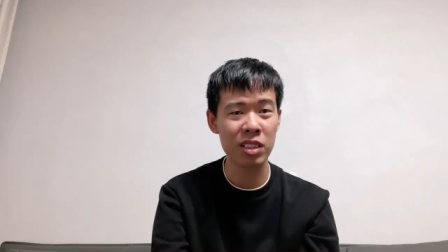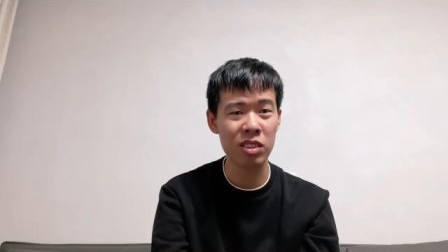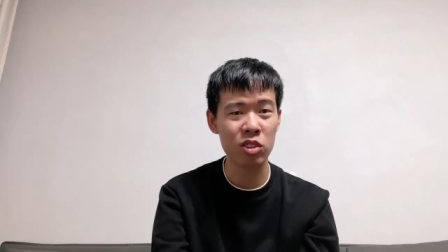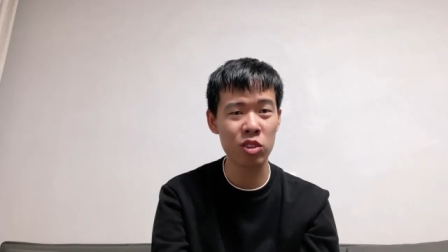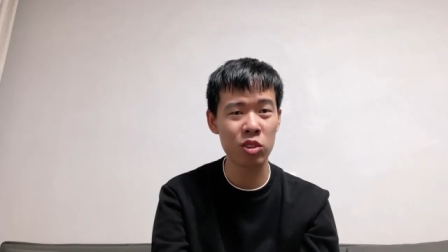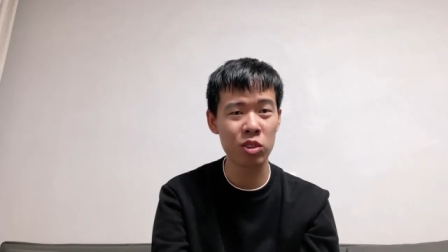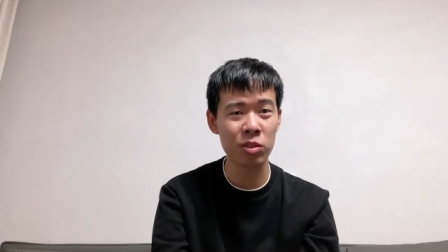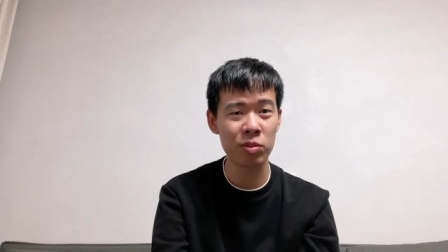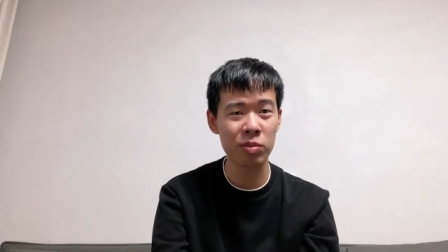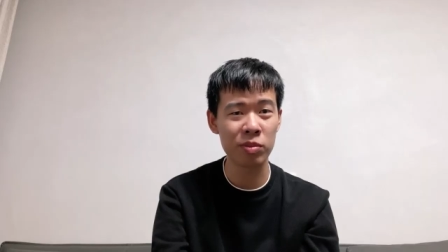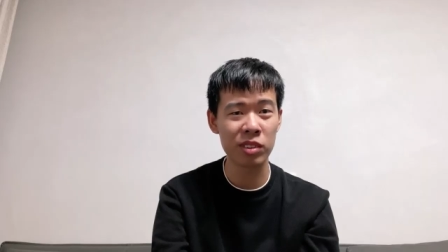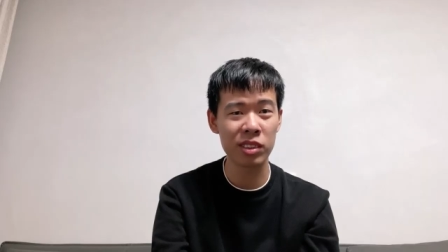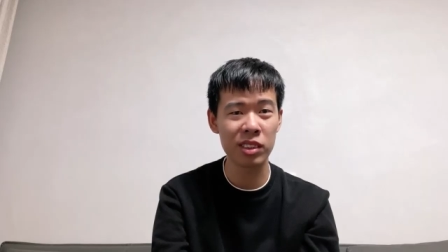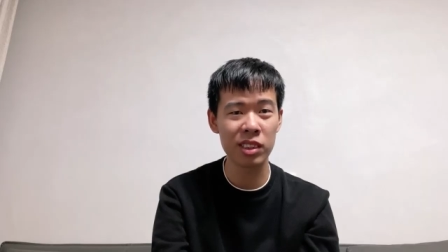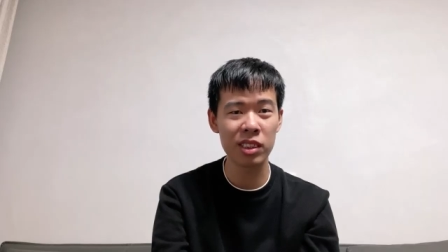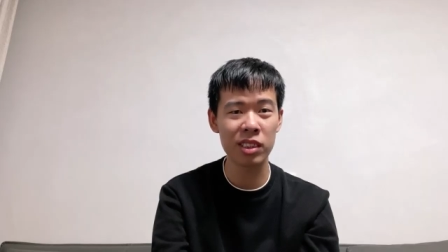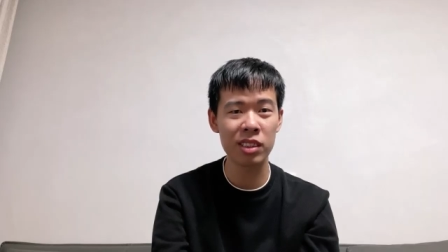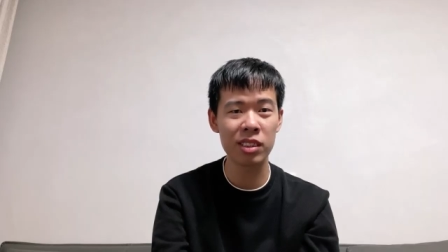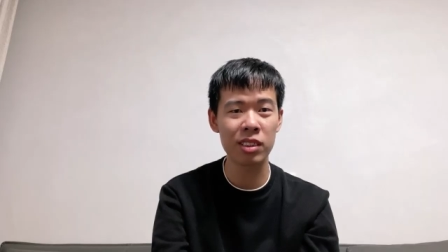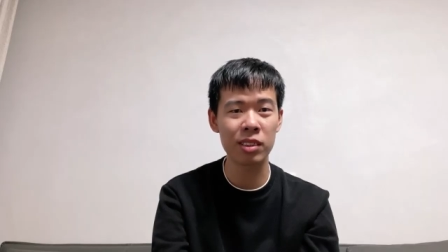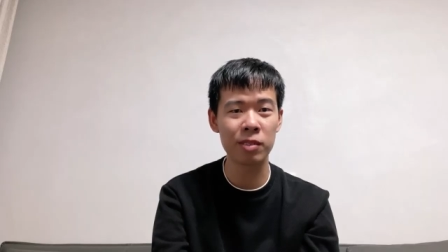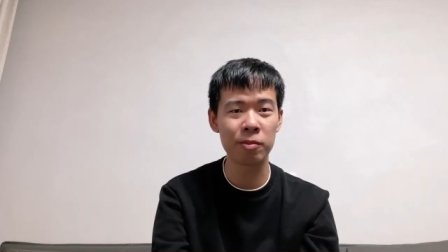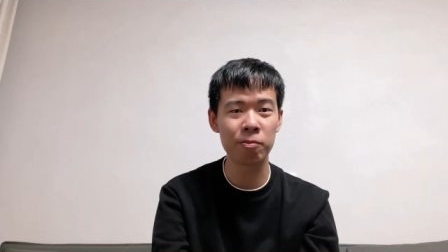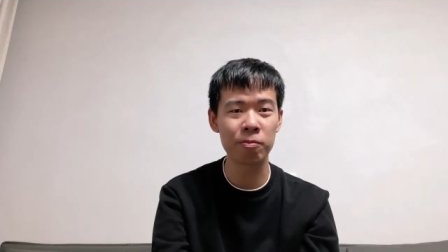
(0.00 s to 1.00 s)
home
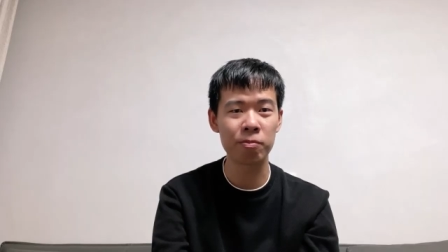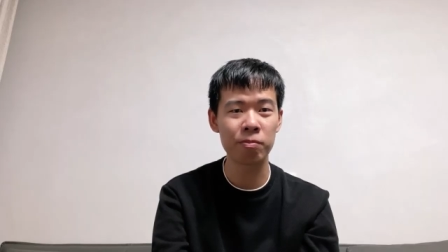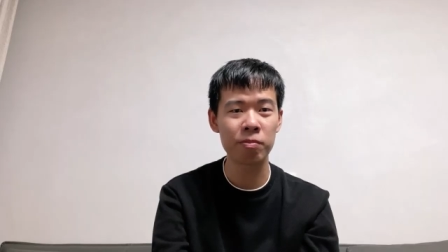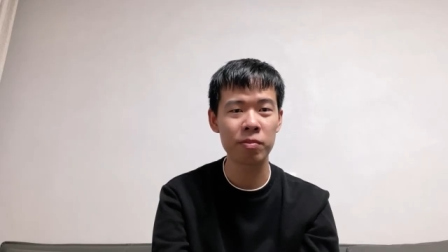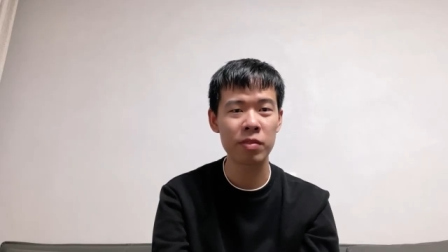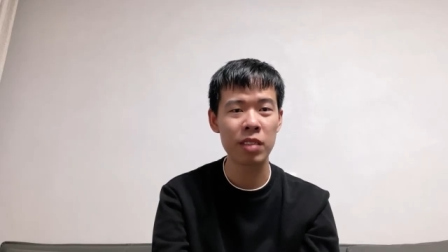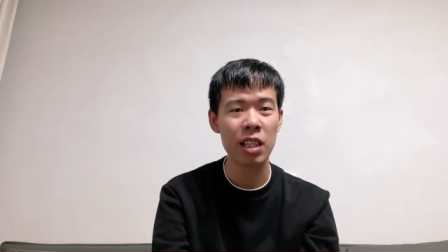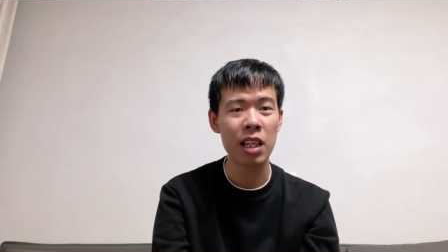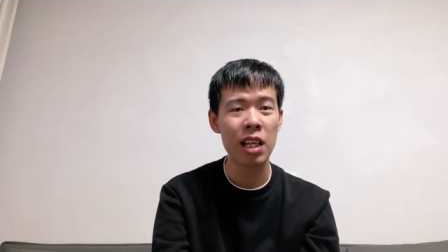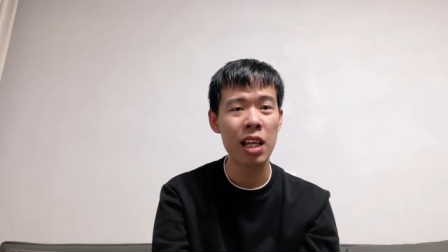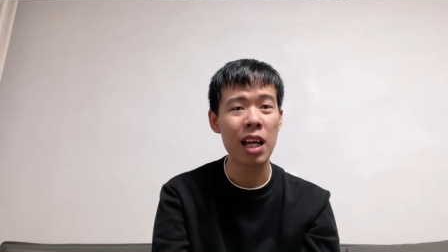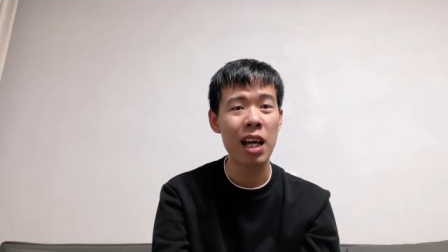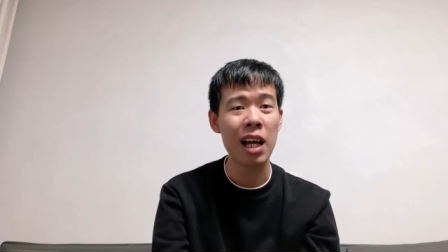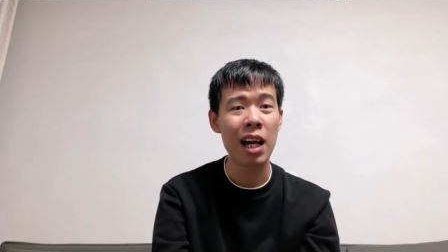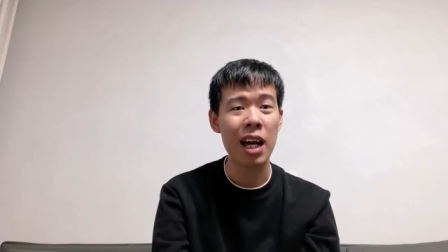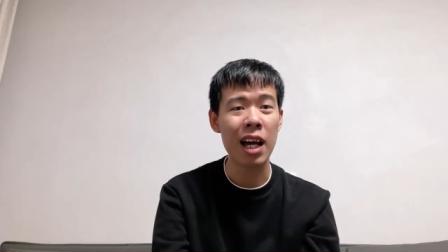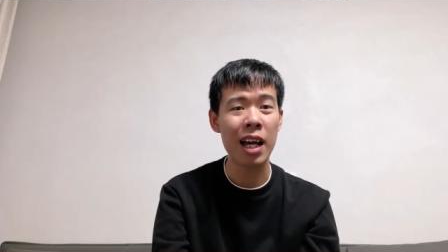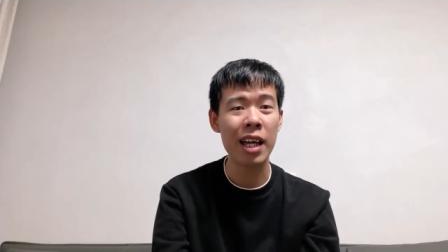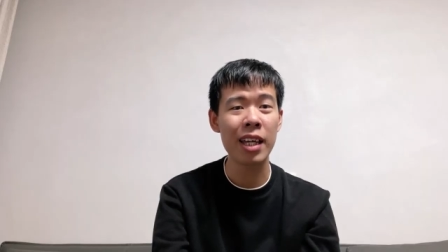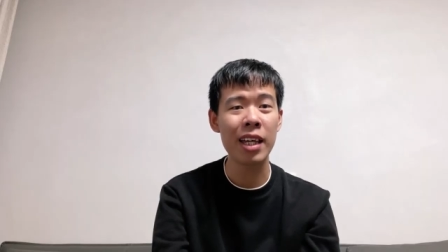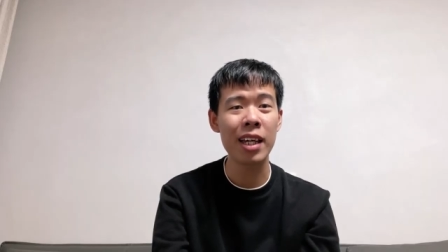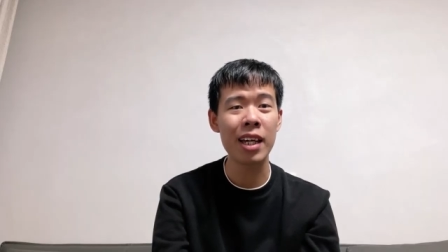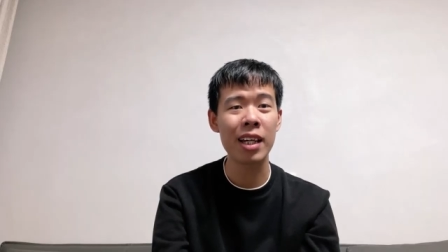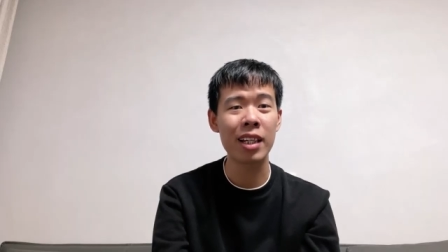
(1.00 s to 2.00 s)
system,
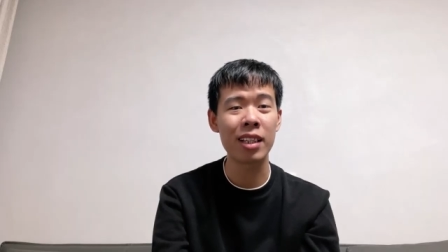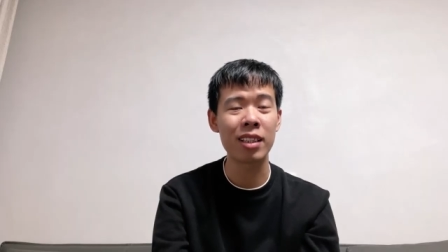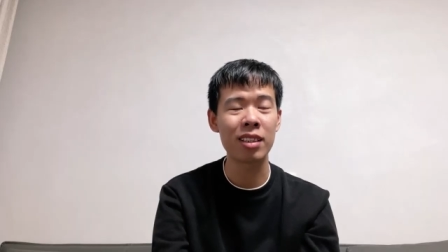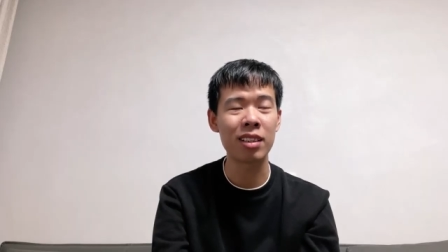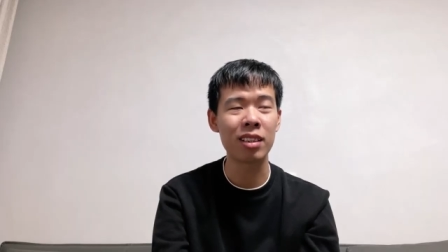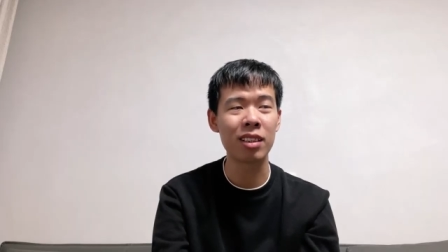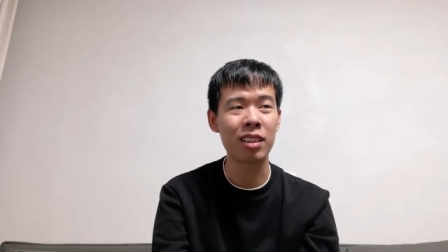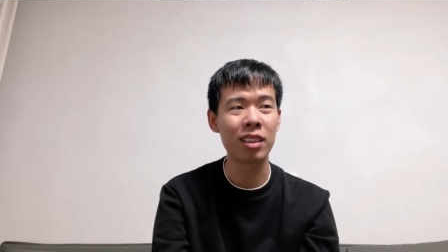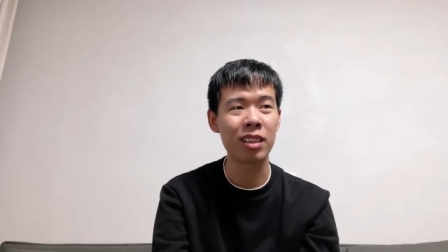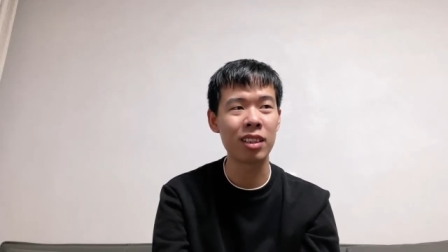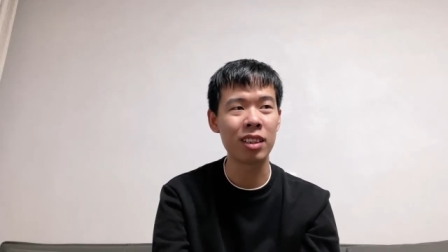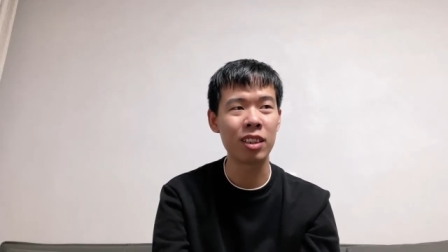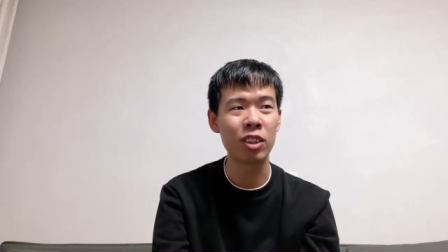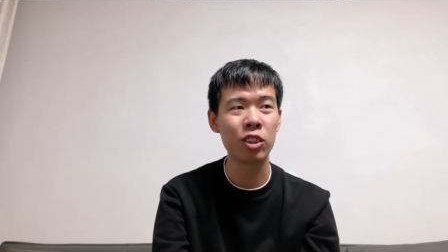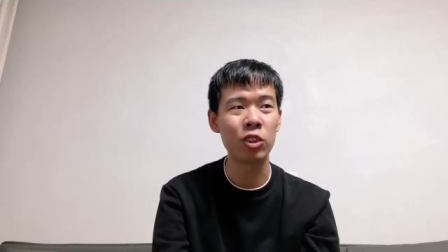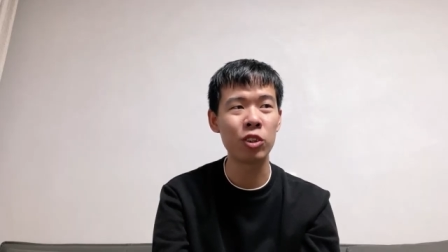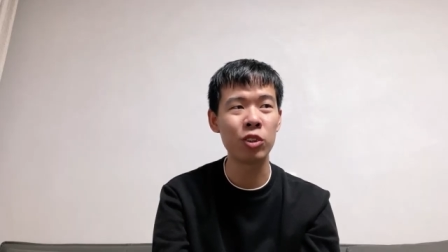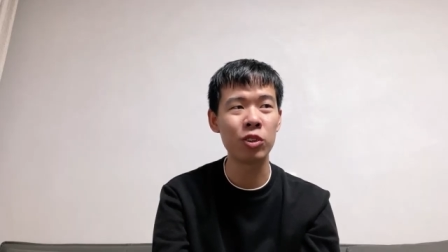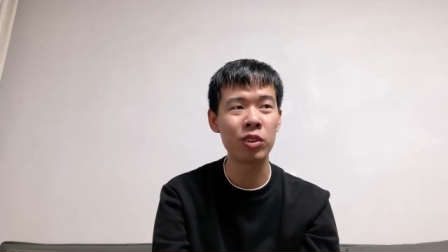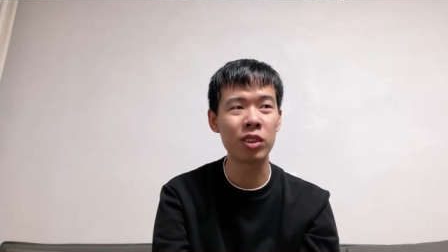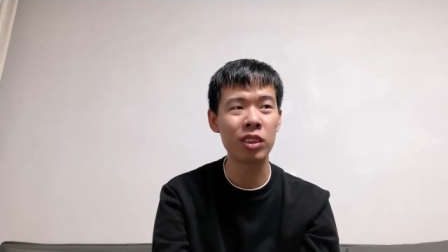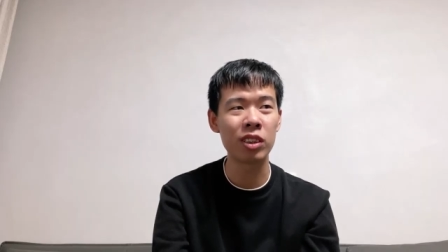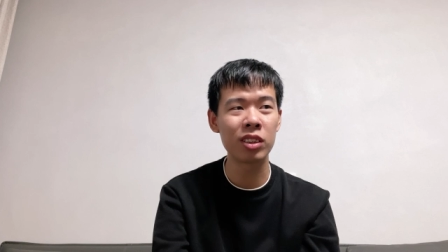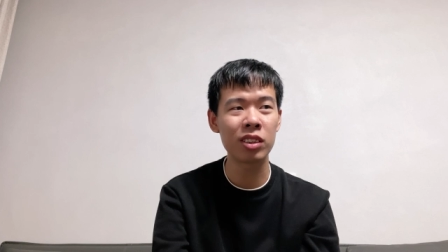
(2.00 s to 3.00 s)
I add uh,
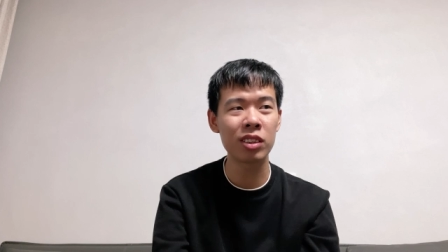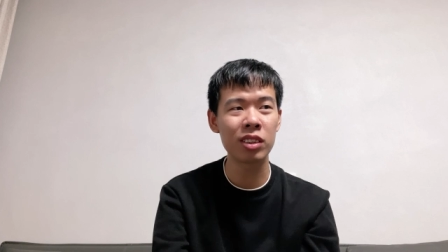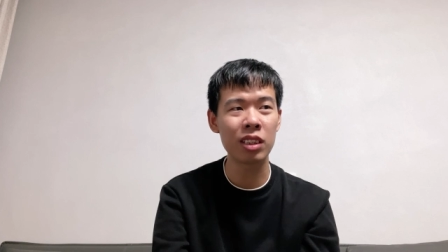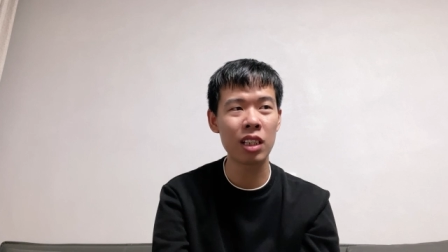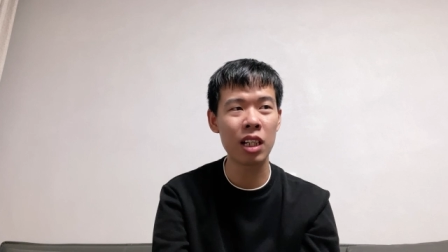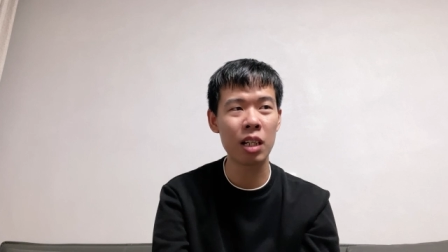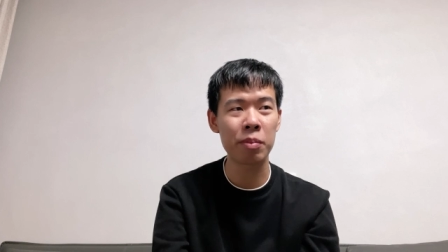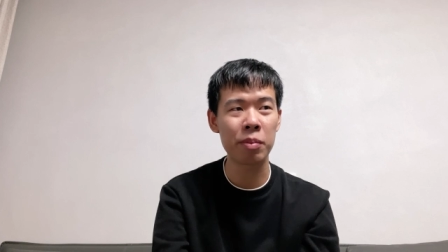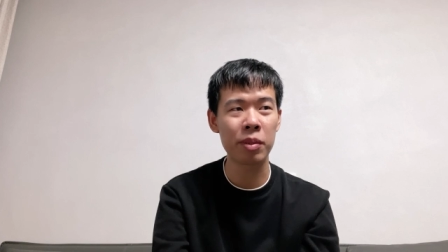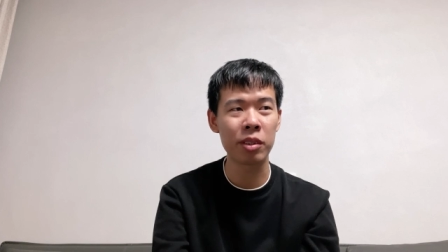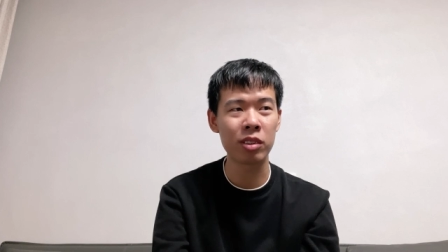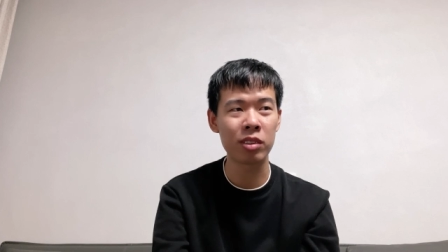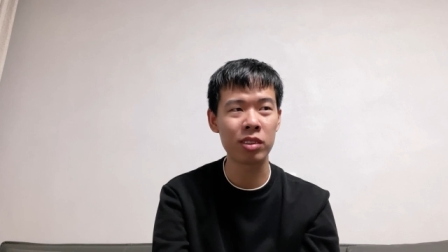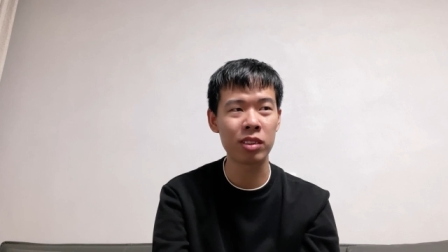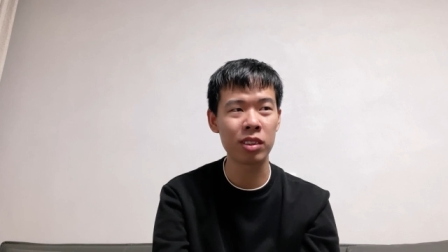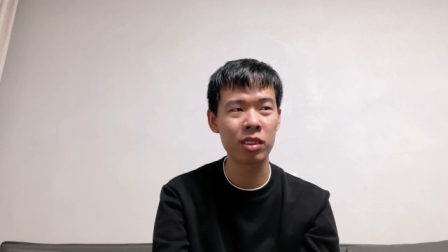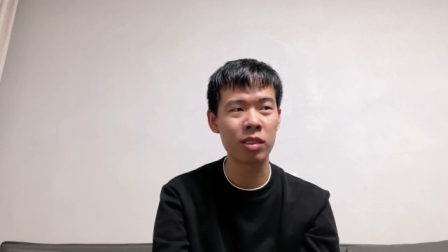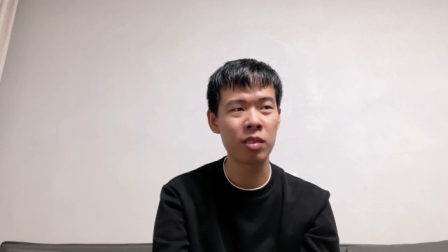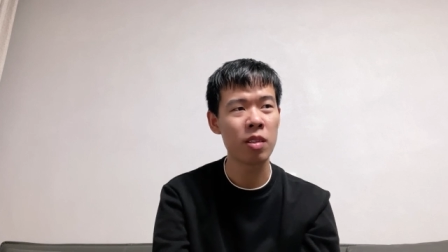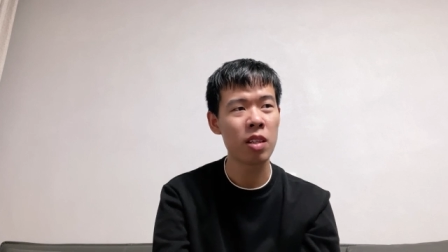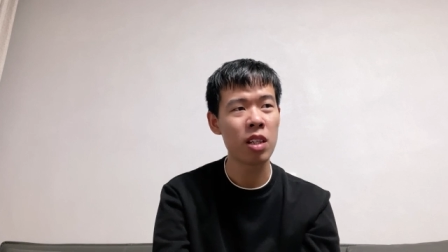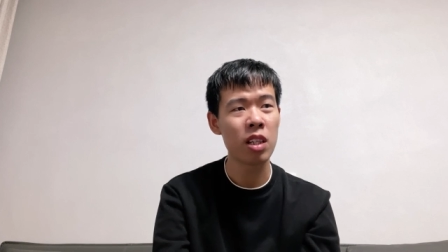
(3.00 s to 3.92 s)
orders about uh,